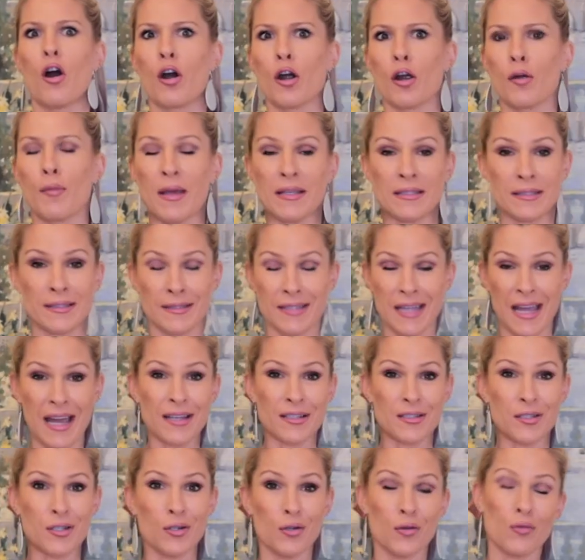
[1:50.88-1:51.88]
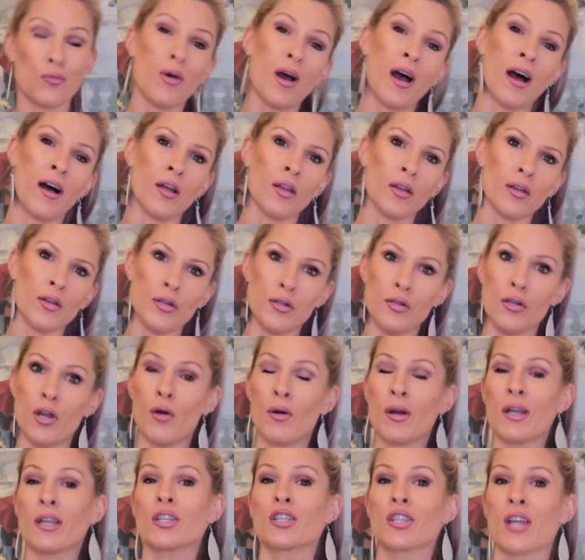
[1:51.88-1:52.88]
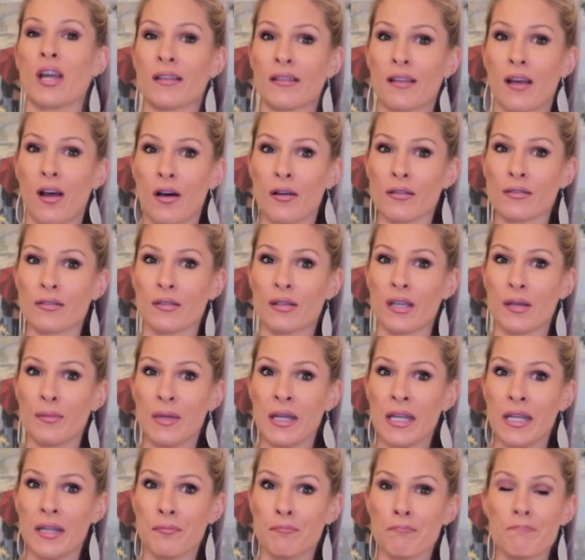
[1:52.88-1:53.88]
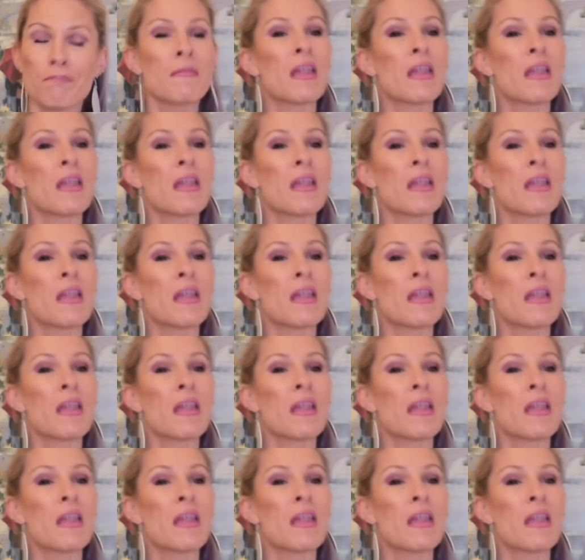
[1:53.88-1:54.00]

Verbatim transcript: arm as a tattoo. Well, you know what shut also can mean?